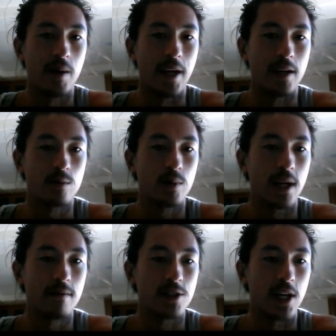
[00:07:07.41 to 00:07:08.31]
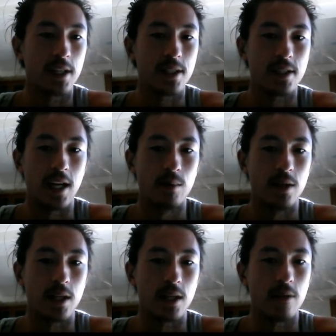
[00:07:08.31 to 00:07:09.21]
And we have a chance at
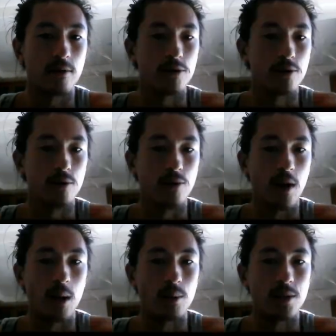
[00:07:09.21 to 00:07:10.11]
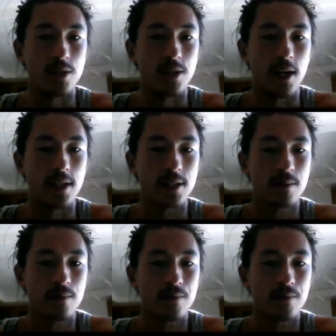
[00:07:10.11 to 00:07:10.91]
tabling another 2-drop, which is nice.